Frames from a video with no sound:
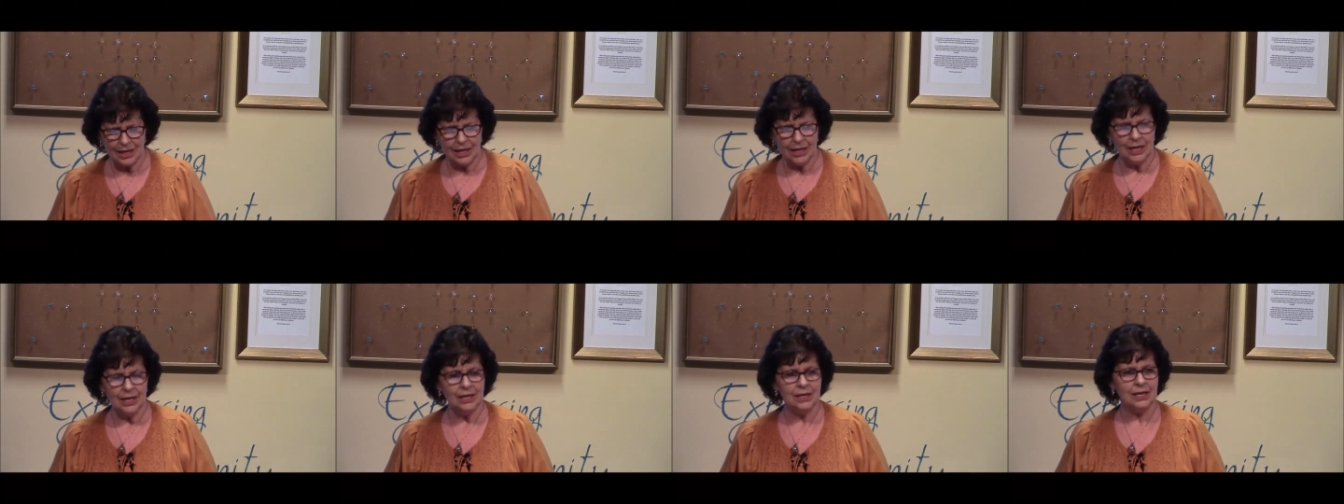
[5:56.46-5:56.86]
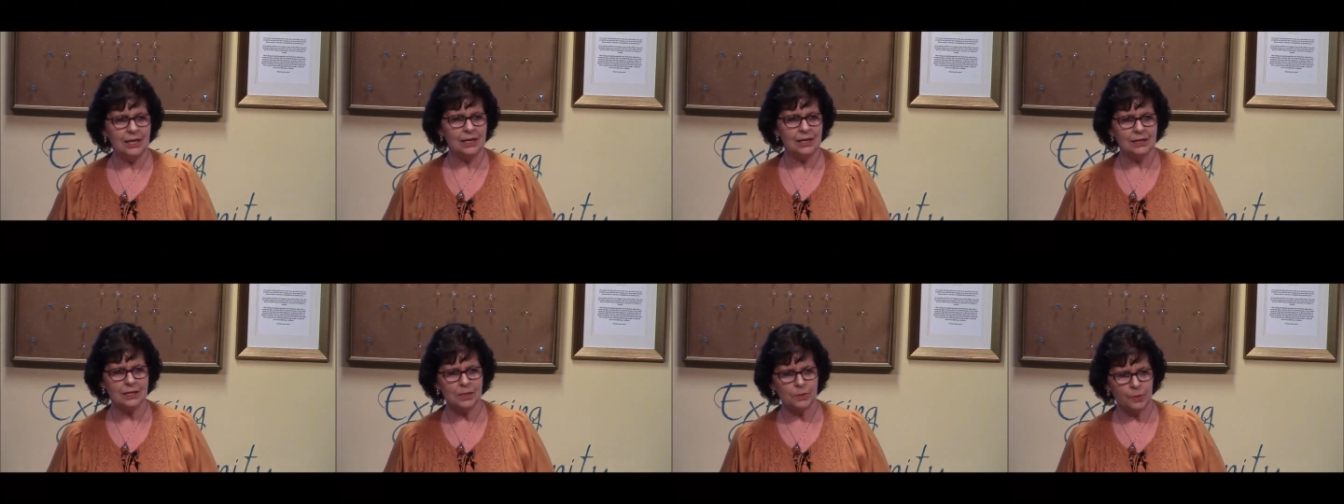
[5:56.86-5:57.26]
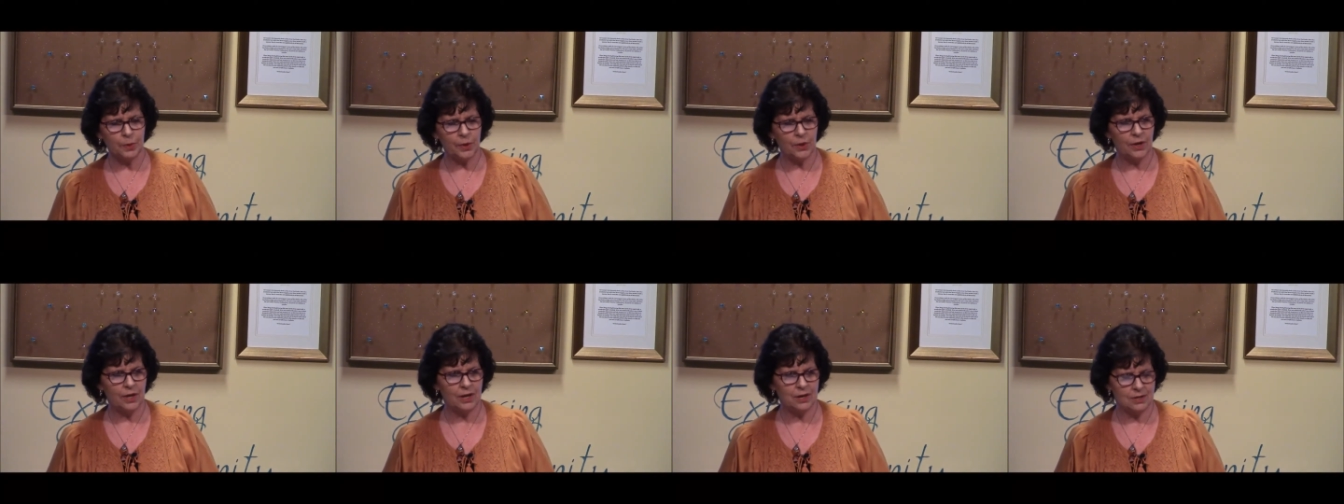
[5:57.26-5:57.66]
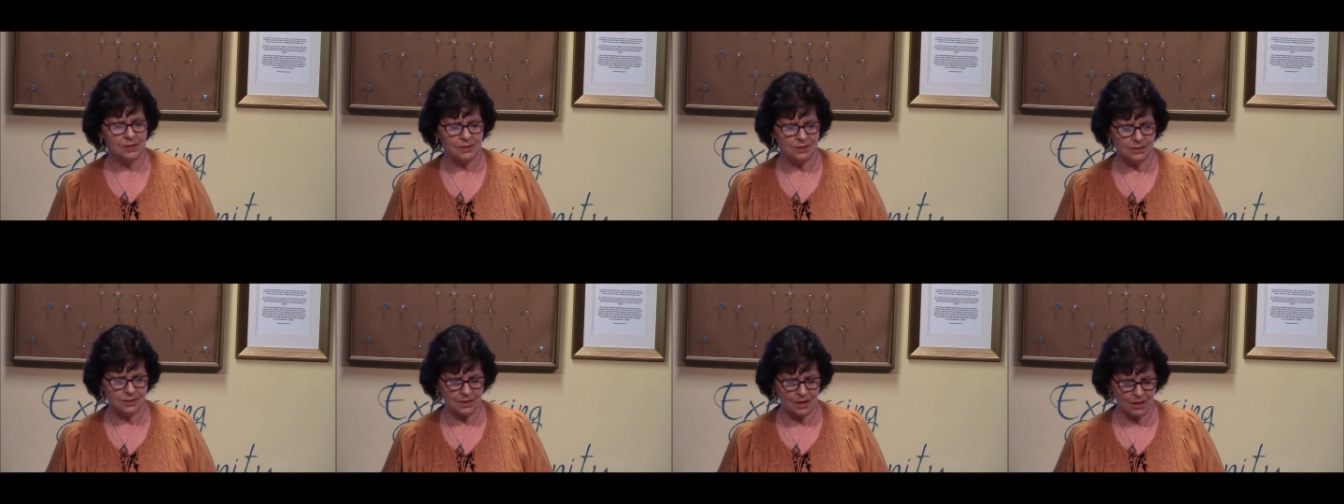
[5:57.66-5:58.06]
Any
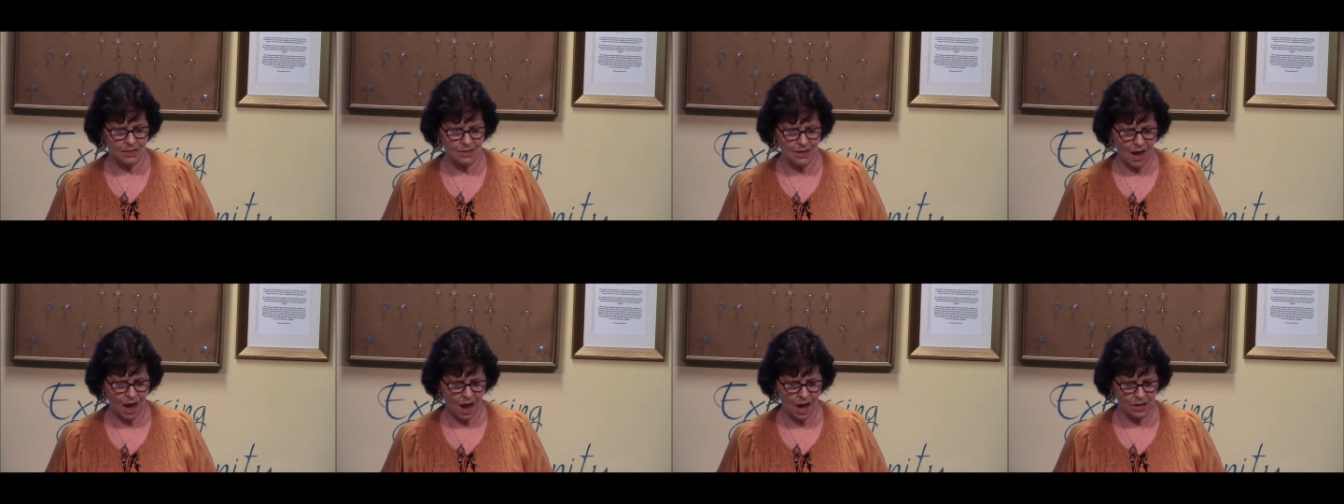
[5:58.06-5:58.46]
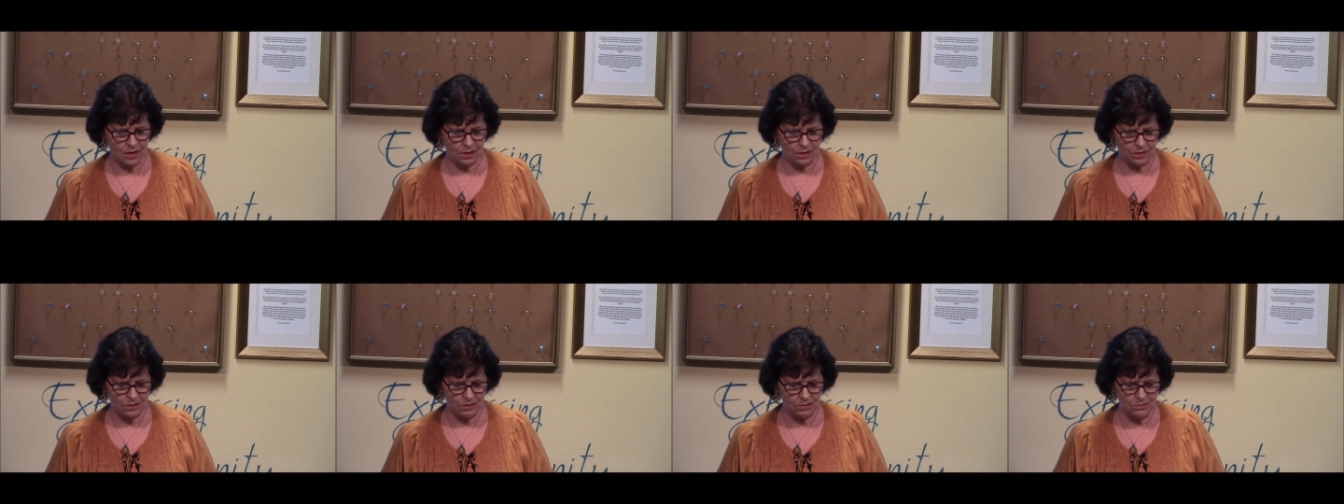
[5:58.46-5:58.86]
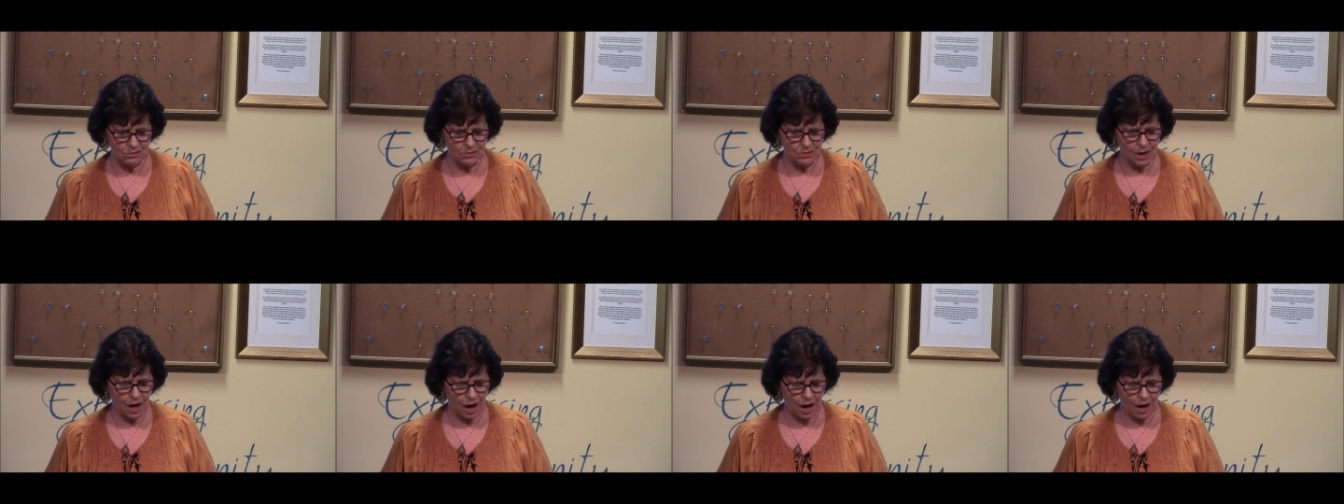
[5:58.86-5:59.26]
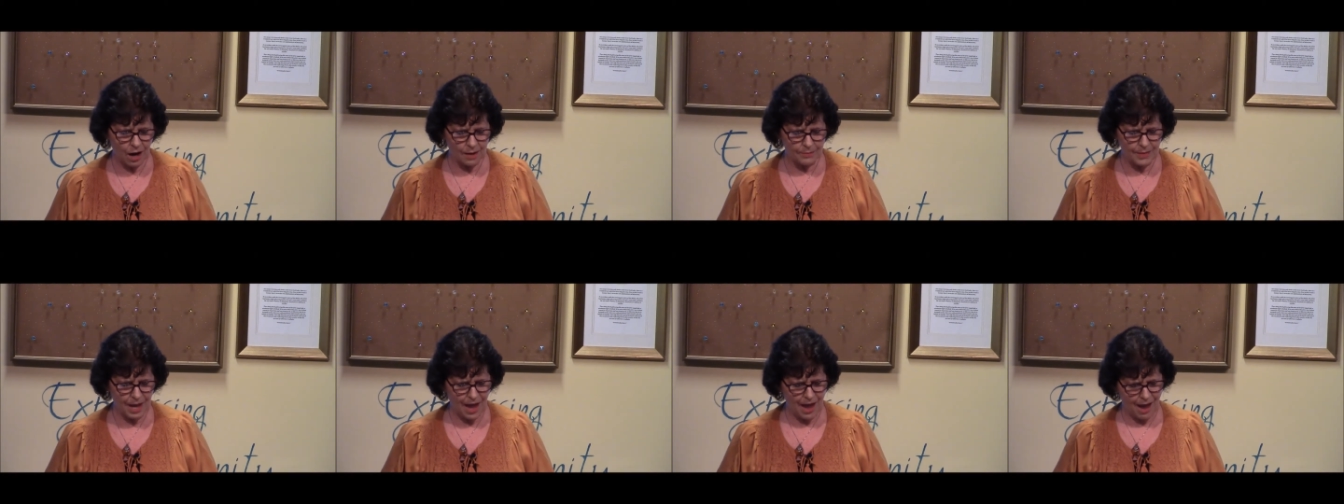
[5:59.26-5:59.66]
experience that you
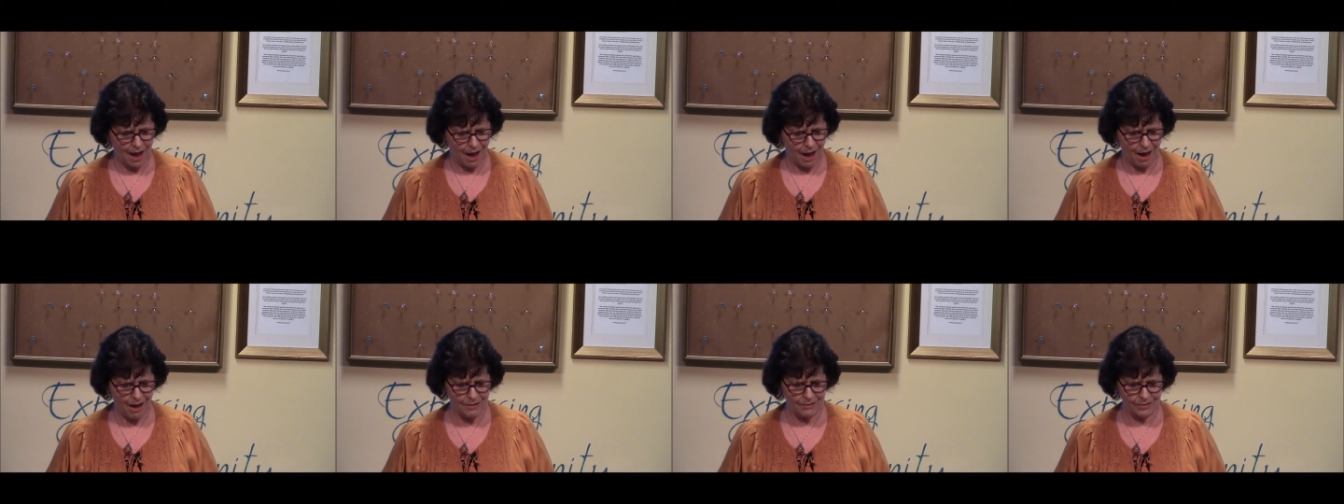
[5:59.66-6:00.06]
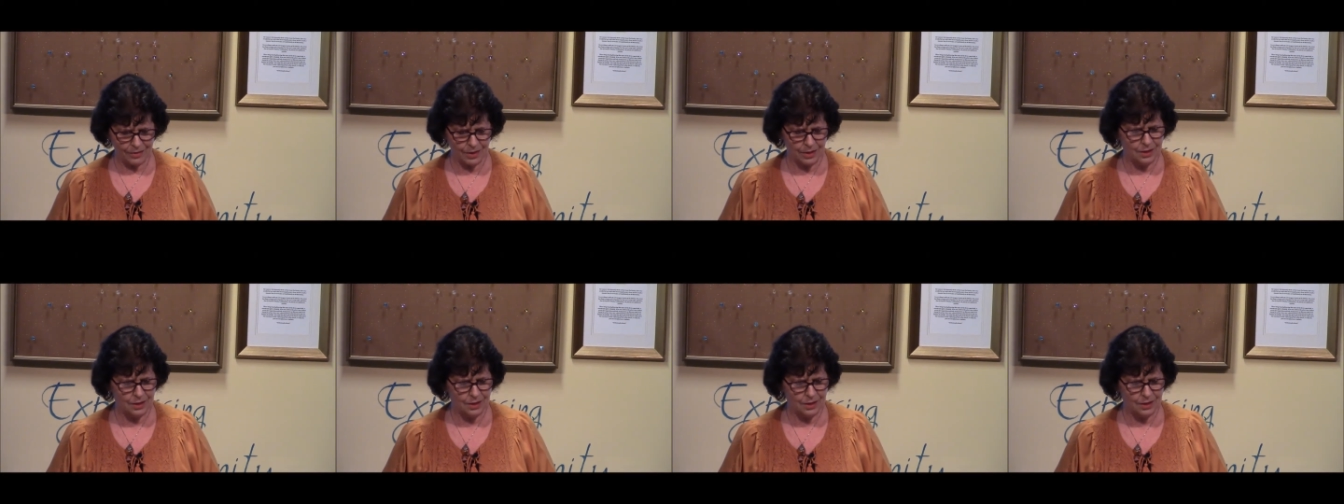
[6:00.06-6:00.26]
have